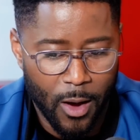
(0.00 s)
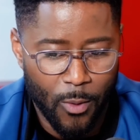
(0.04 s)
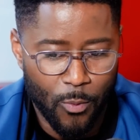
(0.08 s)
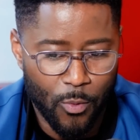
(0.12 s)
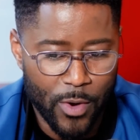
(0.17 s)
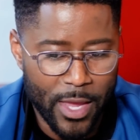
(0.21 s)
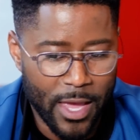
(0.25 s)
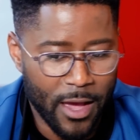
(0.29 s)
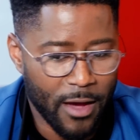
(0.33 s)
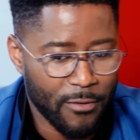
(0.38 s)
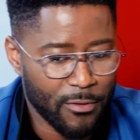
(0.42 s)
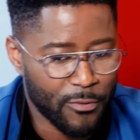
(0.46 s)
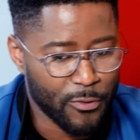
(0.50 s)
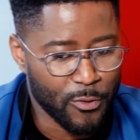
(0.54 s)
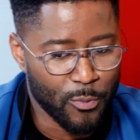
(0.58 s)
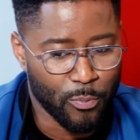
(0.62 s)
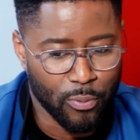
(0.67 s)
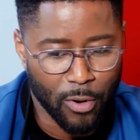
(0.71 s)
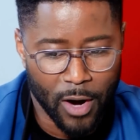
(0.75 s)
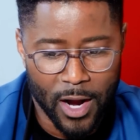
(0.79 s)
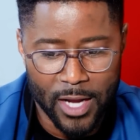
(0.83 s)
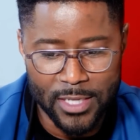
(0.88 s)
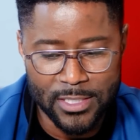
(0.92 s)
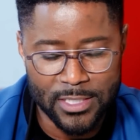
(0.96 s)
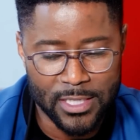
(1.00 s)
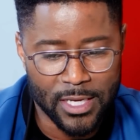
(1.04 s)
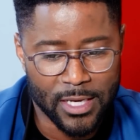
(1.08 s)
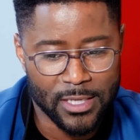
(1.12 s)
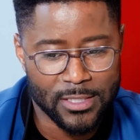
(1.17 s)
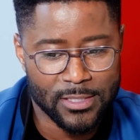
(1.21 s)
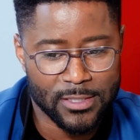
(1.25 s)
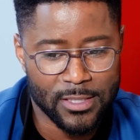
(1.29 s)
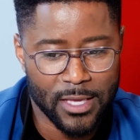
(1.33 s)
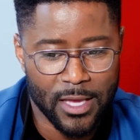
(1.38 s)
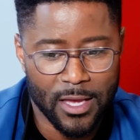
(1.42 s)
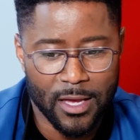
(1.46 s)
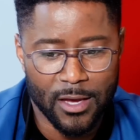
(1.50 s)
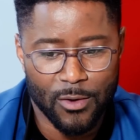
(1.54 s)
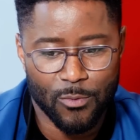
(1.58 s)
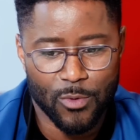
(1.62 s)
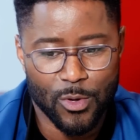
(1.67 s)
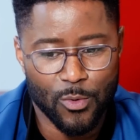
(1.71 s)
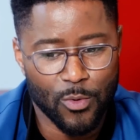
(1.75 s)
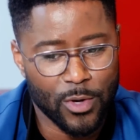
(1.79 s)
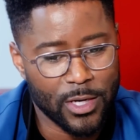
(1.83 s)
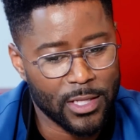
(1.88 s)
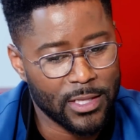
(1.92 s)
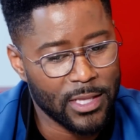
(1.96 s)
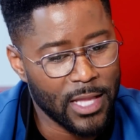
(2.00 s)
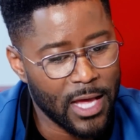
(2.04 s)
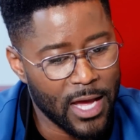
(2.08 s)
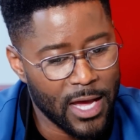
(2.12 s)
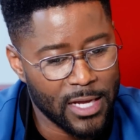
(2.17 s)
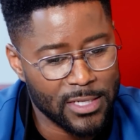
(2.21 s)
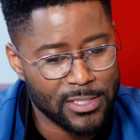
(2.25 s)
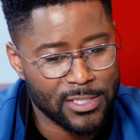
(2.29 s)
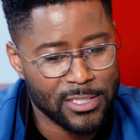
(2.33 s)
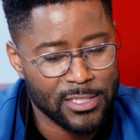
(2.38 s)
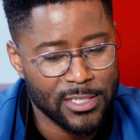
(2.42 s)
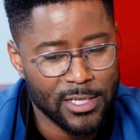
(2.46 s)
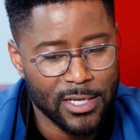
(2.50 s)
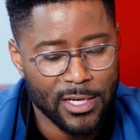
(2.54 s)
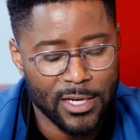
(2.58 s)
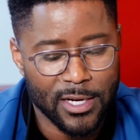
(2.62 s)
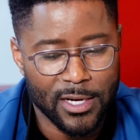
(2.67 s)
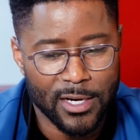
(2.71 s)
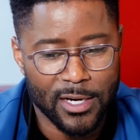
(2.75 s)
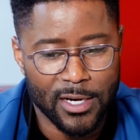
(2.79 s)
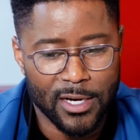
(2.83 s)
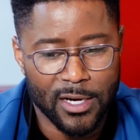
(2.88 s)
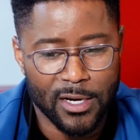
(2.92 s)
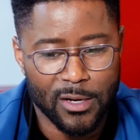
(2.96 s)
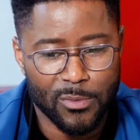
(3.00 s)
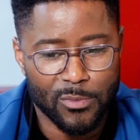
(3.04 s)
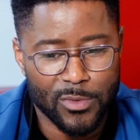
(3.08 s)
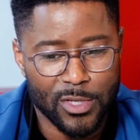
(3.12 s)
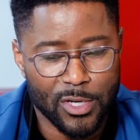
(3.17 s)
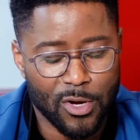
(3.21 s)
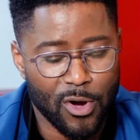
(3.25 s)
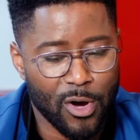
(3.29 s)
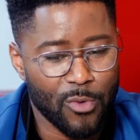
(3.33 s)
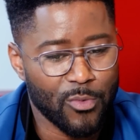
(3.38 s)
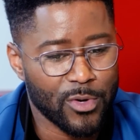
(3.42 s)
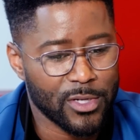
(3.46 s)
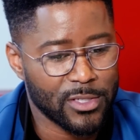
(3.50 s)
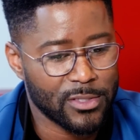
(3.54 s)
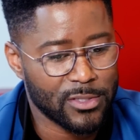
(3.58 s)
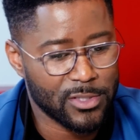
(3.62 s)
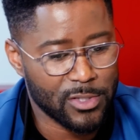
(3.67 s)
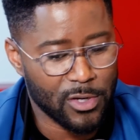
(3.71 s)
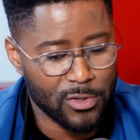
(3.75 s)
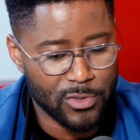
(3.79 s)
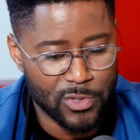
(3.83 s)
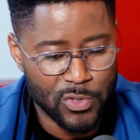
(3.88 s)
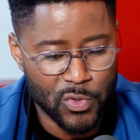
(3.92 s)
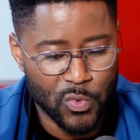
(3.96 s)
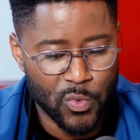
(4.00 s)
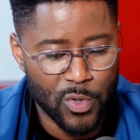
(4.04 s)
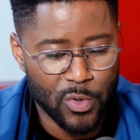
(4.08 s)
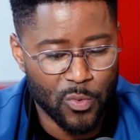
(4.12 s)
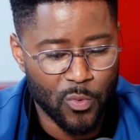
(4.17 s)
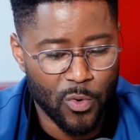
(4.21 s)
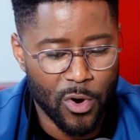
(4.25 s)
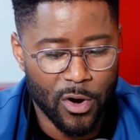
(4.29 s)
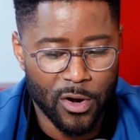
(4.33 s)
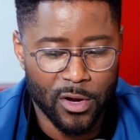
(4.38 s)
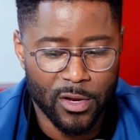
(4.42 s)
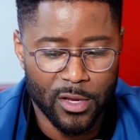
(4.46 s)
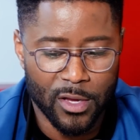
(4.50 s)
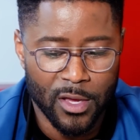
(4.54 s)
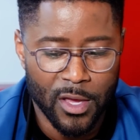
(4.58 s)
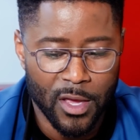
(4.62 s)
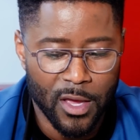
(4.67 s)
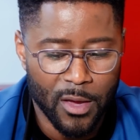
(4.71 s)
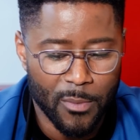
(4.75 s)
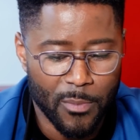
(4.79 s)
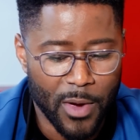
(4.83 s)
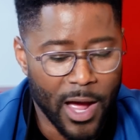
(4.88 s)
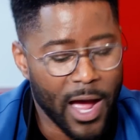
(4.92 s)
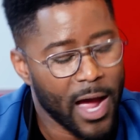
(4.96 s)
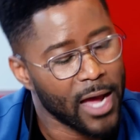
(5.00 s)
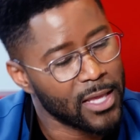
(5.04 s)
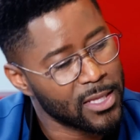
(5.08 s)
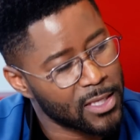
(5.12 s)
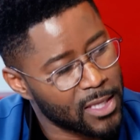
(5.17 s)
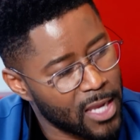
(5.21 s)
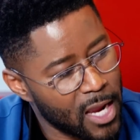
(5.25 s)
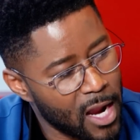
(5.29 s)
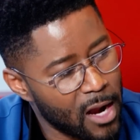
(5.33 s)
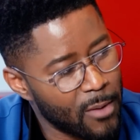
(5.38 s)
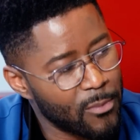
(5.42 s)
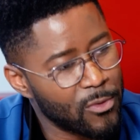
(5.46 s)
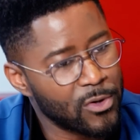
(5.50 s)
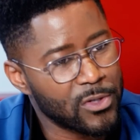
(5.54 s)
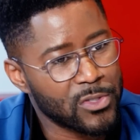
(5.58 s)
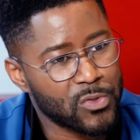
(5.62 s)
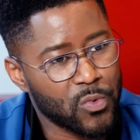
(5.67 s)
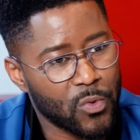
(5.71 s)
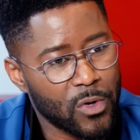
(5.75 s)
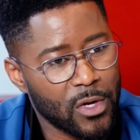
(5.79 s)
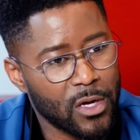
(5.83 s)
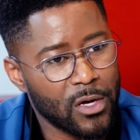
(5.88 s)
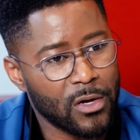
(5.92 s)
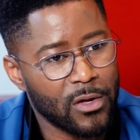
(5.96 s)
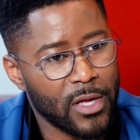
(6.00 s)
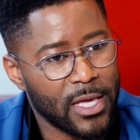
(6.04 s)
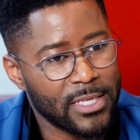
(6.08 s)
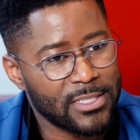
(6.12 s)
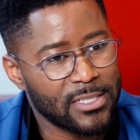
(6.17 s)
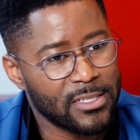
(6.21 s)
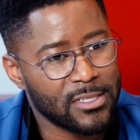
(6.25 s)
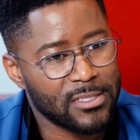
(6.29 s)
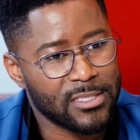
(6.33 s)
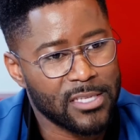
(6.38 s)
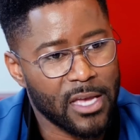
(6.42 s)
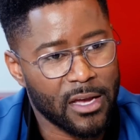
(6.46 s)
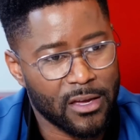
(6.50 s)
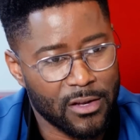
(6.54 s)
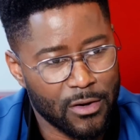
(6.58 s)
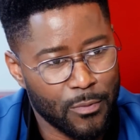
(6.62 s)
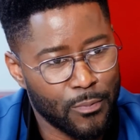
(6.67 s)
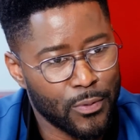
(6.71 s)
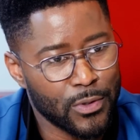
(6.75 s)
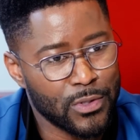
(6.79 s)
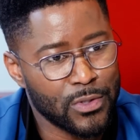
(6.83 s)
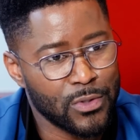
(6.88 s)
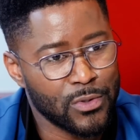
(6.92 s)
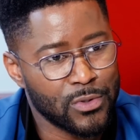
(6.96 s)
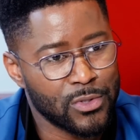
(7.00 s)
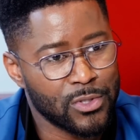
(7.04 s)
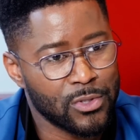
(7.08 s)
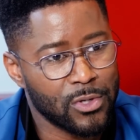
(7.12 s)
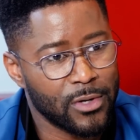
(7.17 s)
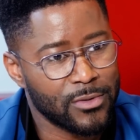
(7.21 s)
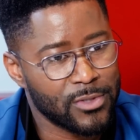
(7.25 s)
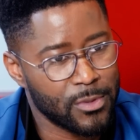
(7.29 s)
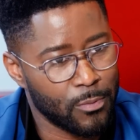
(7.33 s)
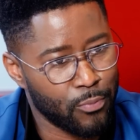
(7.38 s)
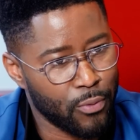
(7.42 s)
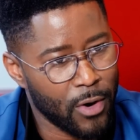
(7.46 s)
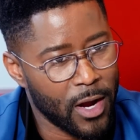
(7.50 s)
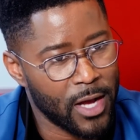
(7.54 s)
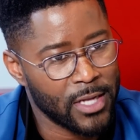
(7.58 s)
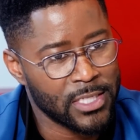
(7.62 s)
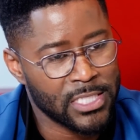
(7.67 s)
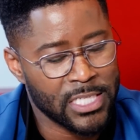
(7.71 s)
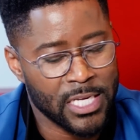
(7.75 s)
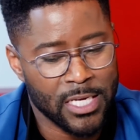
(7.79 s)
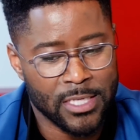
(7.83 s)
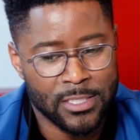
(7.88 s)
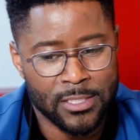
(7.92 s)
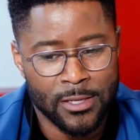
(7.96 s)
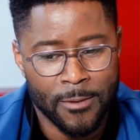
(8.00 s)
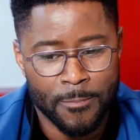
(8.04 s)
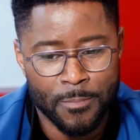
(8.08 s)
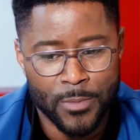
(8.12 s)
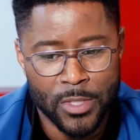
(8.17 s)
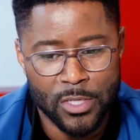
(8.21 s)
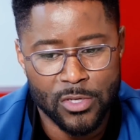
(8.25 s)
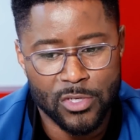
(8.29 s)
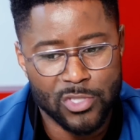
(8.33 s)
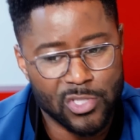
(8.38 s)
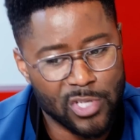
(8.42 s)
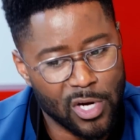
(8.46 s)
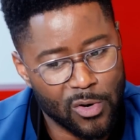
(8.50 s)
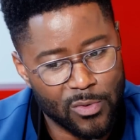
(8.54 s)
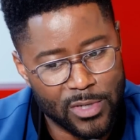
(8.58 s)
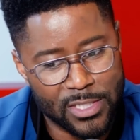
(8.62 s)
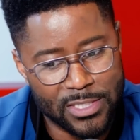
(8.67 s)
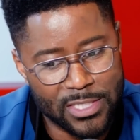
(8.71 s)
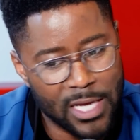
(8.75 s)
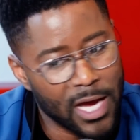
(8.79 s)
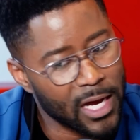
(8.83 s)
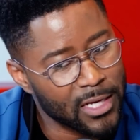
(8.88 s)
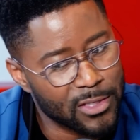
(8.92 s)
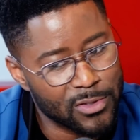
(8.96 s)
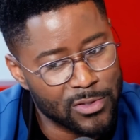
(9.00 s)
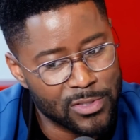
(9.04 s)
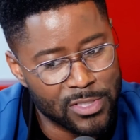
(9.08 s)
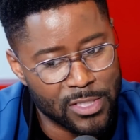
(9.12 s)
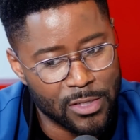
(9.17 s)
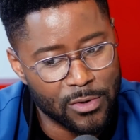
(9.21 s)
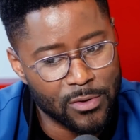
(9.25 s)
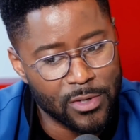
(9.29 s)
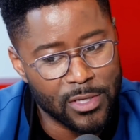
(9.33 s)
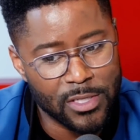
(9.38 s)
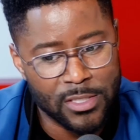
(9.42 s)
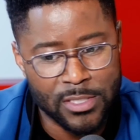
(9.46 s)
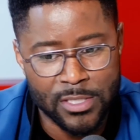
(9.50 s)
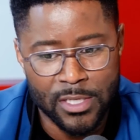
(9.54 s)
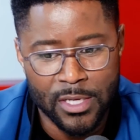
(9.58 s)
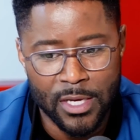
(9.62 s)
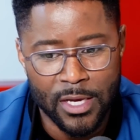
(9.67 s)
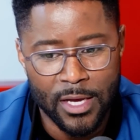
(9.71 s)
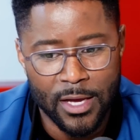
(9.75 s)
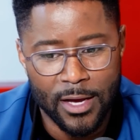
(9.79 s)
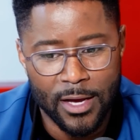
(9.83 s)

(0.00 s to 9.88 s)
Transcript: We have a few projects that we want to launch. I want to start doing work behind the camera as well as an executive producer of some projects. I'm going to start with a docuseries,